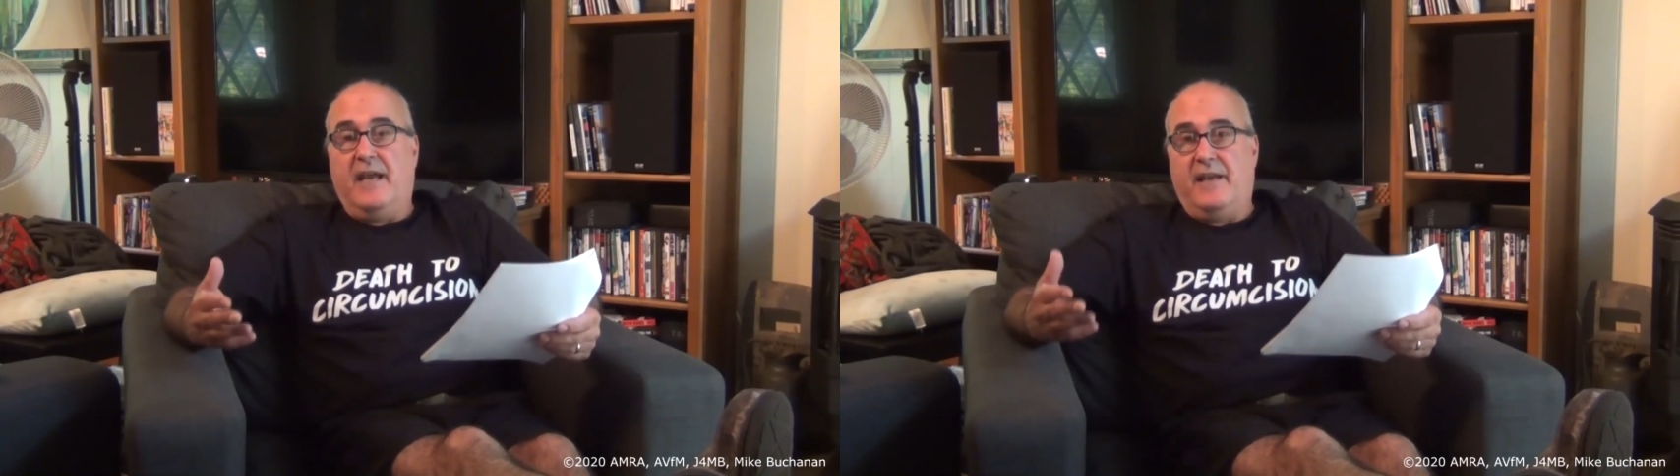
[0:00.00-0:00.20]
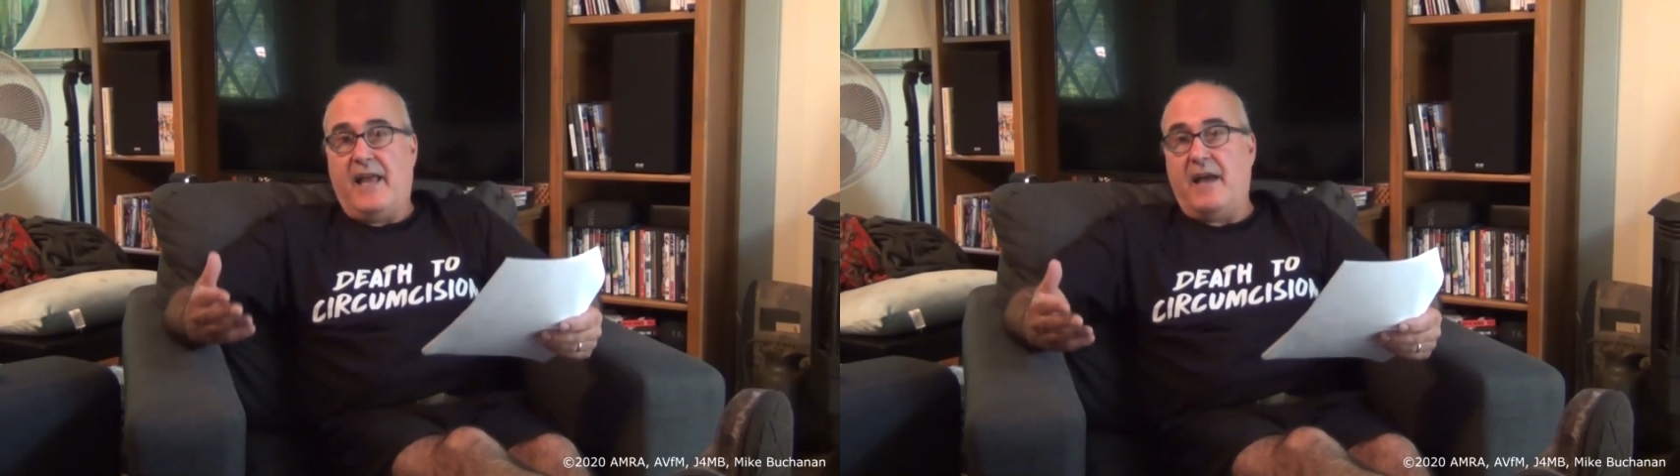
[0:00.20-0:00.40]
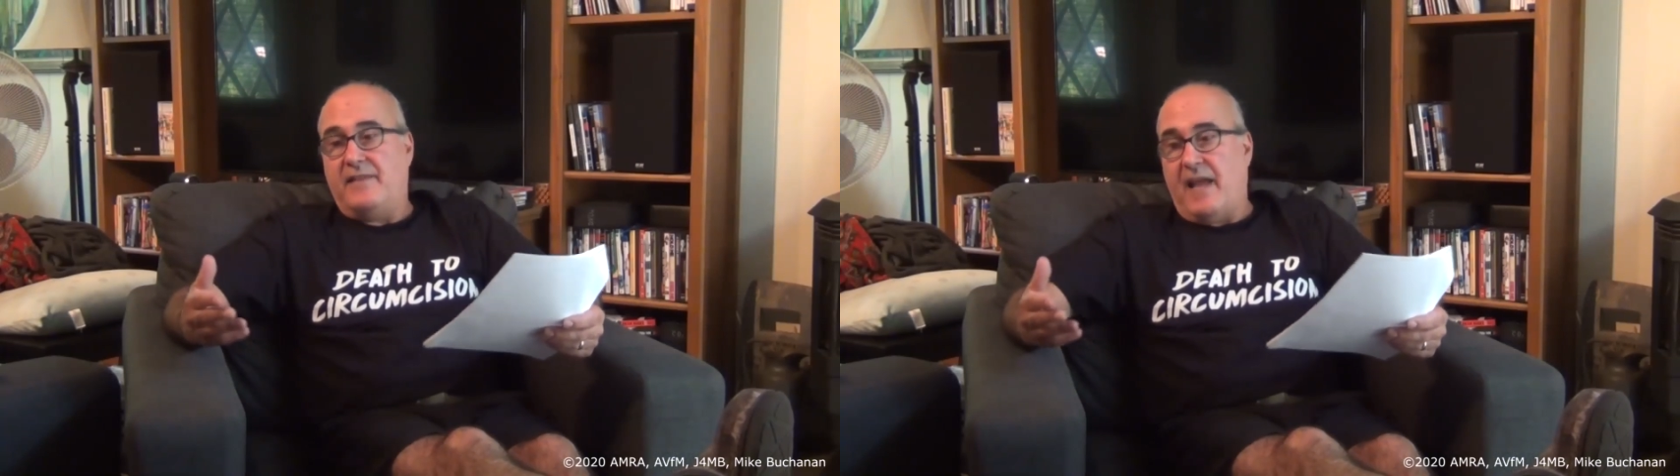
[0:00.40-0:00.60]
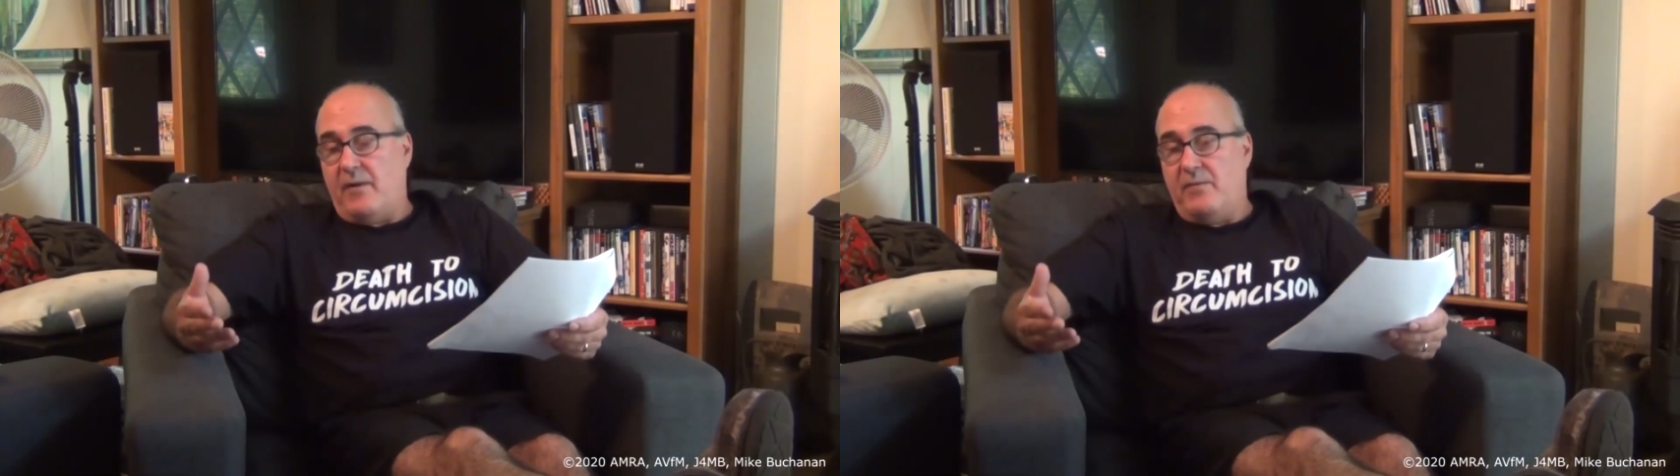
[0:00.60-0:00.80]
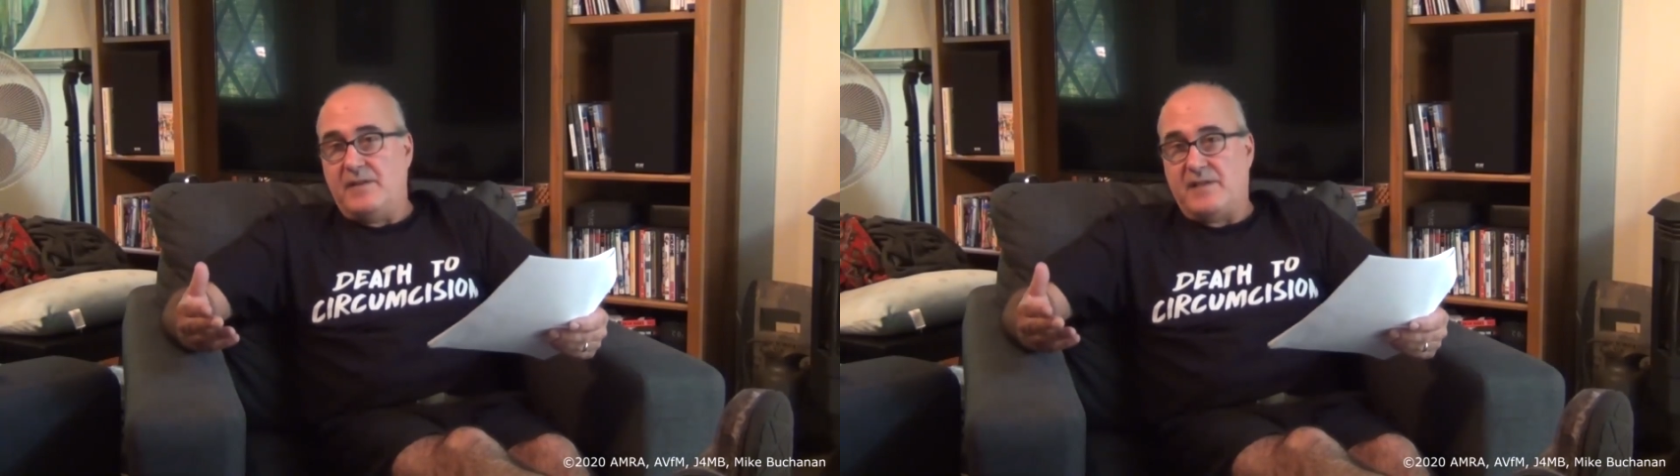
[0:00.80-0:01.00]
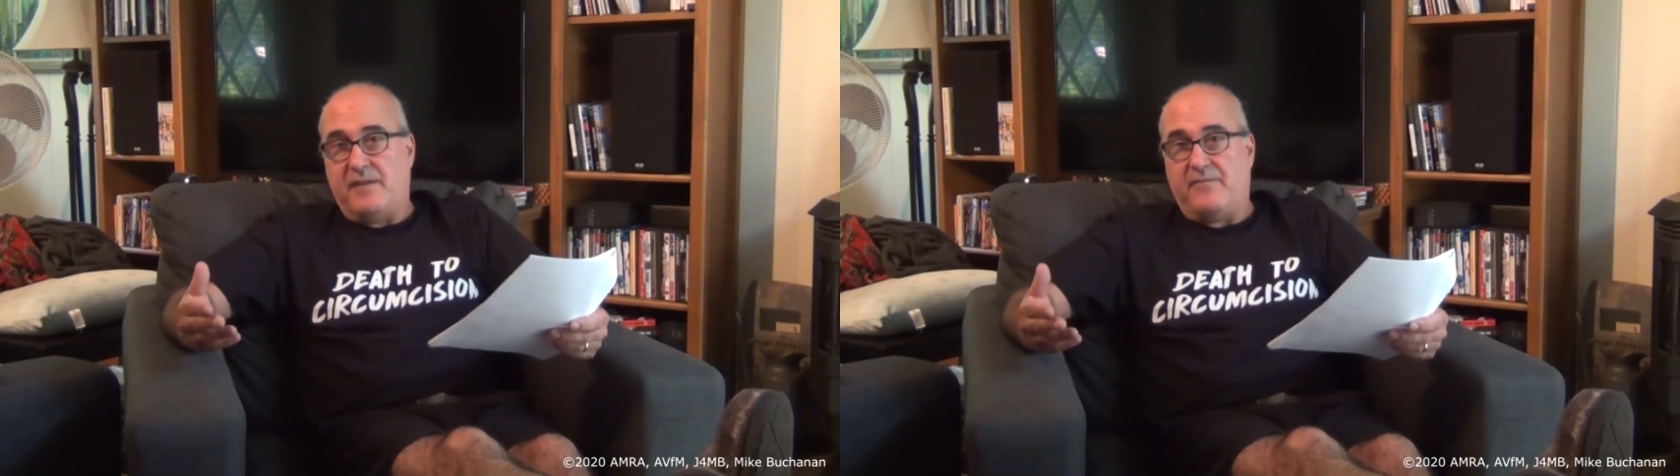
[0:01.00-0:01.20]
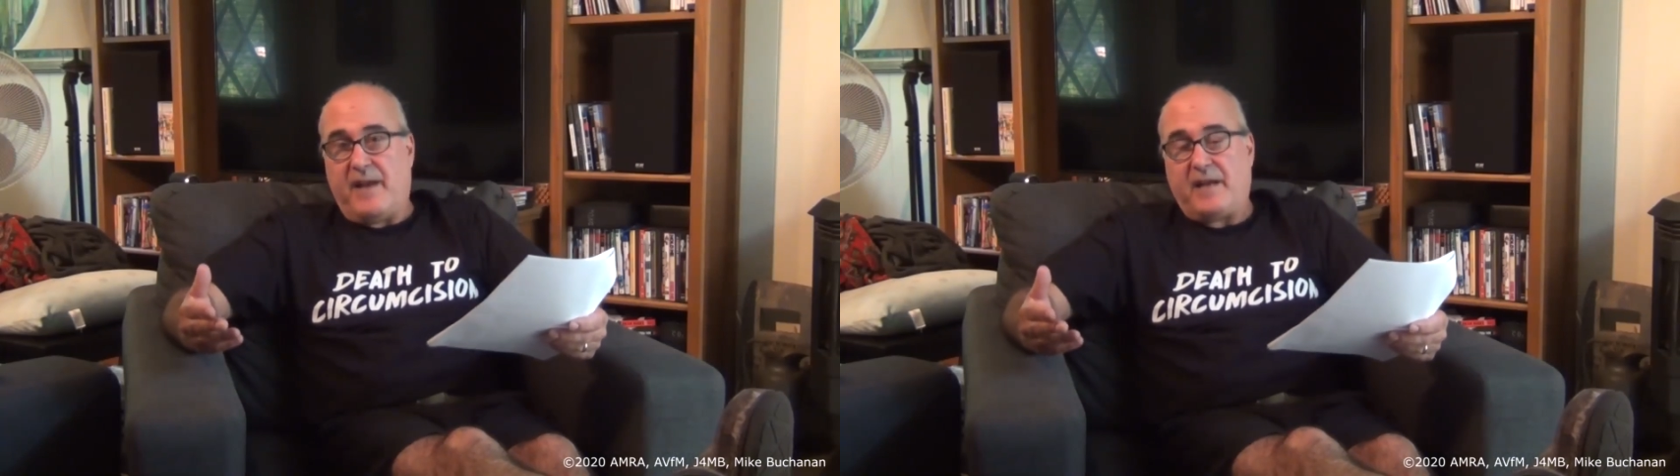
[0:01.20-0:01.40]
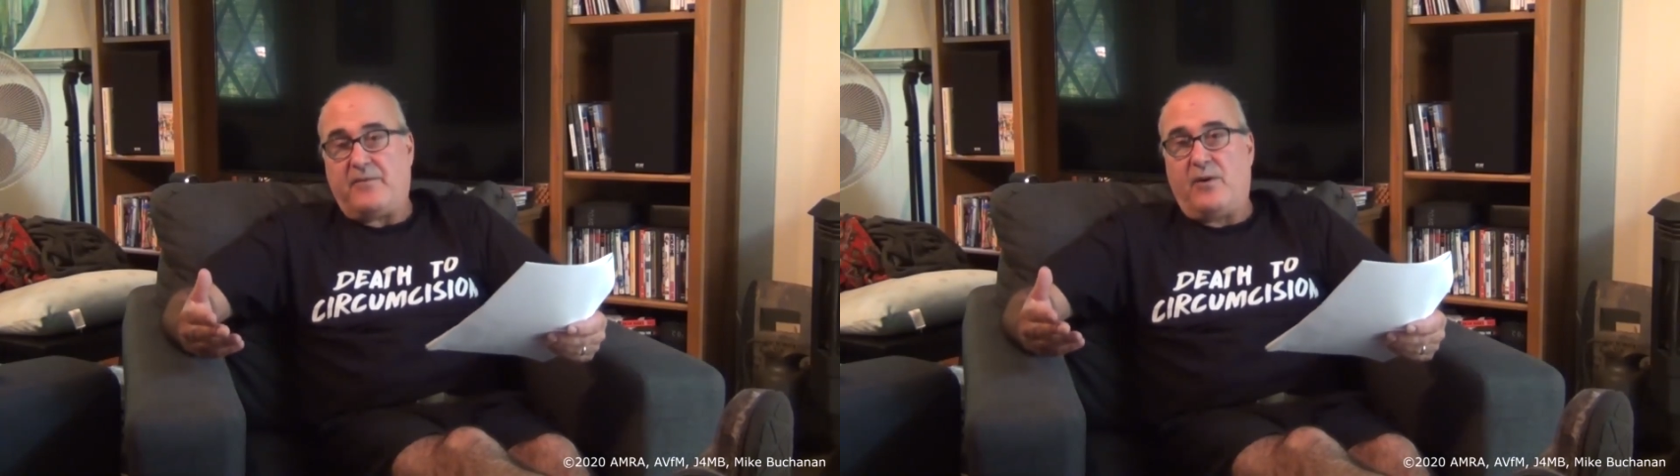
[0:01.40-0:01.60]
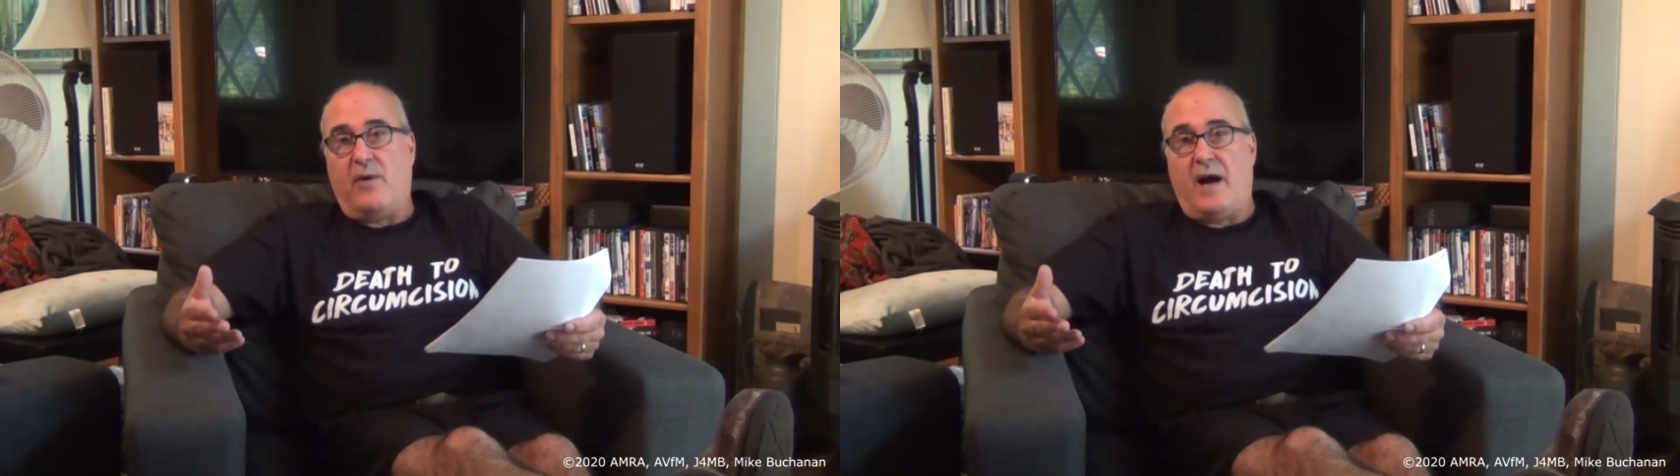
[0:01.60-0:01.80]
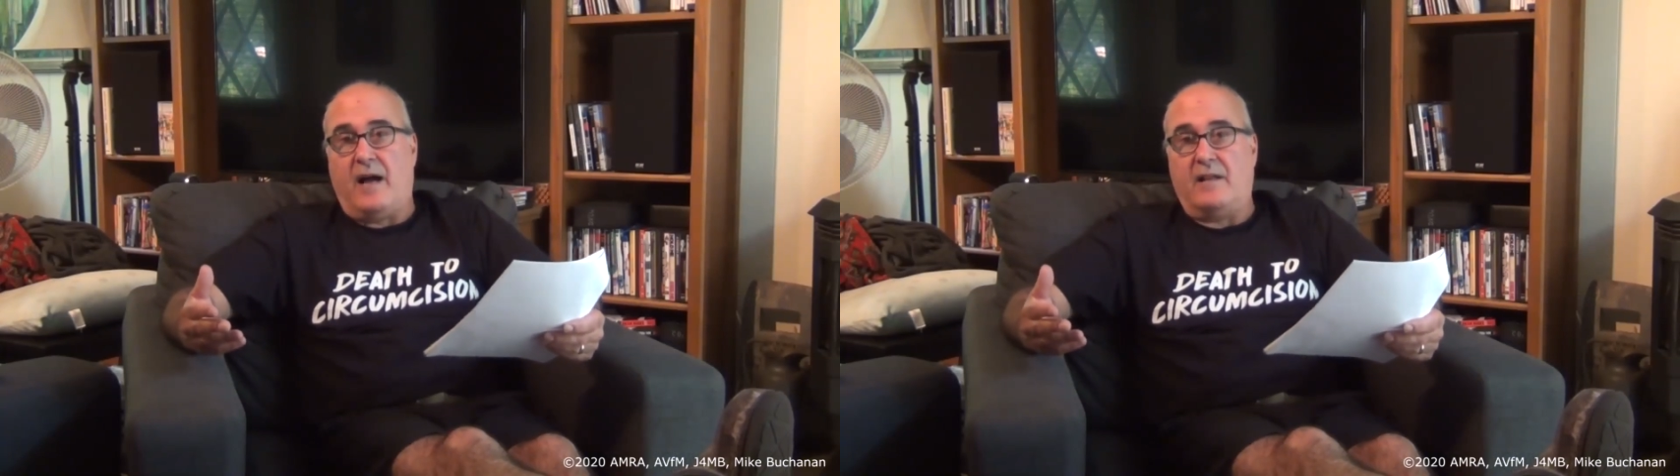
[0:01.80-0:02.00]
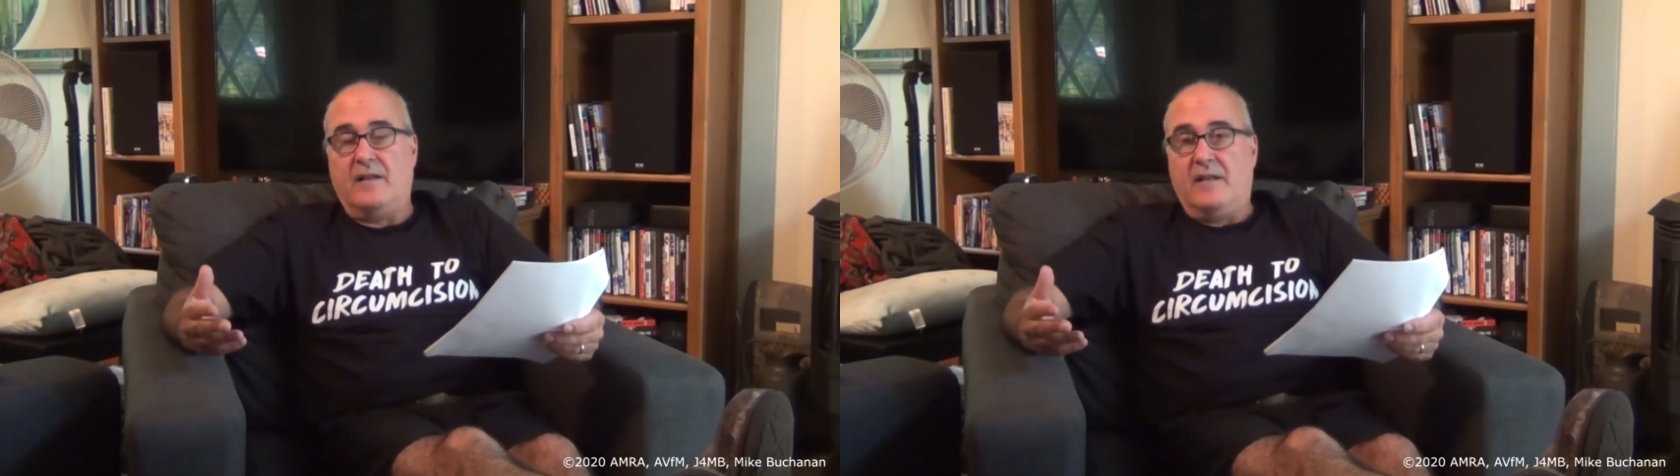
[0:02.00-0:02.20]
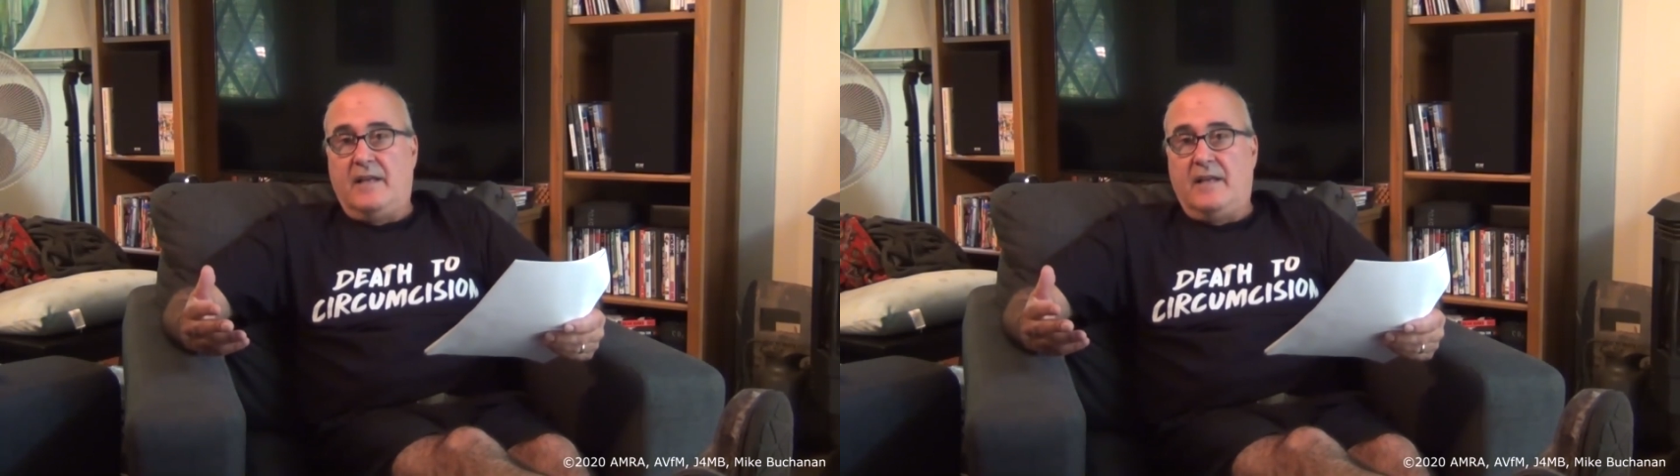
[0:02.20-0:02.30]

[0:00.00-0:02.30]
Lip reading: And that was in effect for a while.